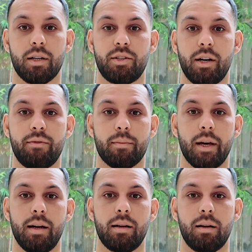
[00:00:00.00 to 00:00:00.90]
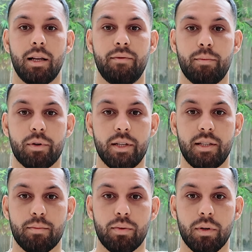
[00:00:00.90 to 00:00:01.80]
but aside from that, I live a pretty
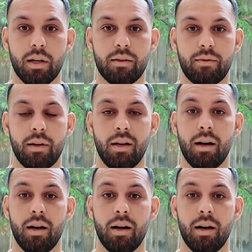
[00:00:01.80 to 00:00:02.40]
simple life.